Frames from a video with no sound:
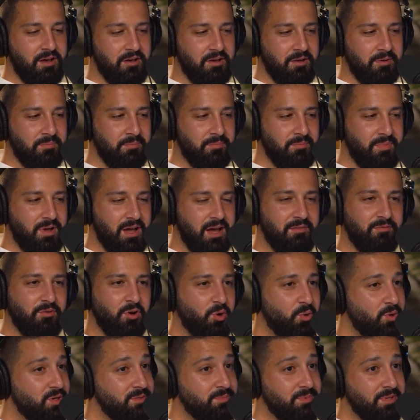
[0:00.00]

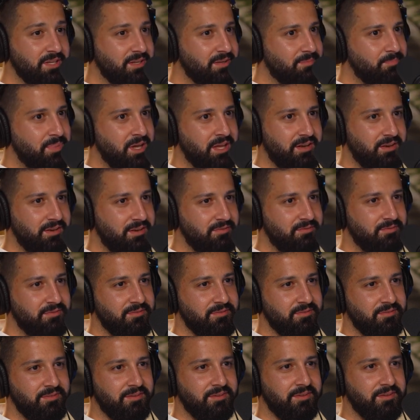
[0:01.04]
I've always been competitive.